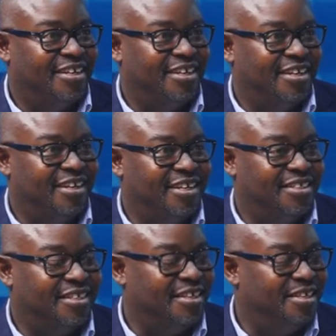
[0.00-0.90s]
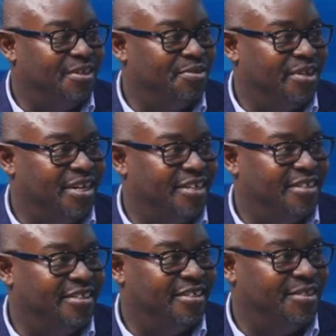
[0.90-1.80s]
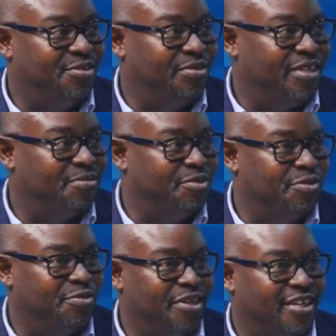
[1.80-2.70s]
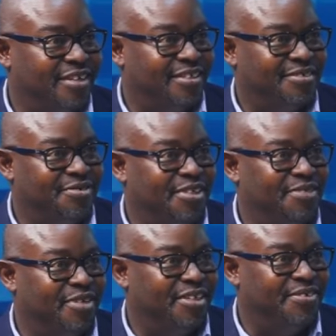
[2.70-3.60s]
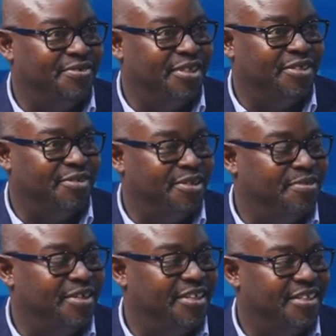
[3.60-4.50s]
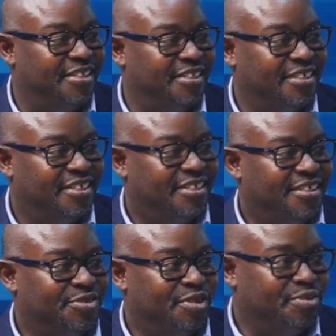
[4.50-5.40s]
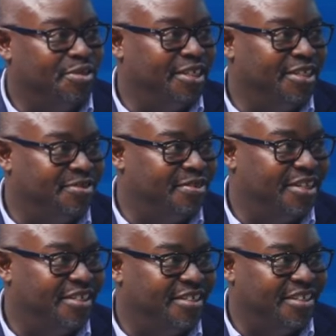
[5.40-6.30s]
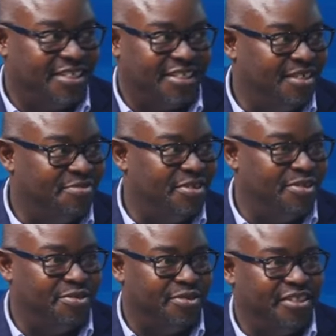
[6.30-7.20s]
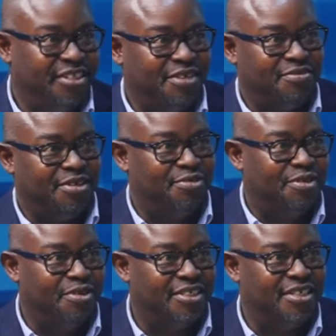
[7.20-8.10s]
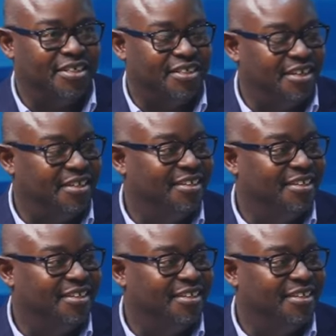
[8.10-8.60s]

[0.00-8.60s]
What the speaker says: Last Saturday we had two types of weather on a tournament day. So in the morning it rained. That's a different course. In the afternoon there was sunshine.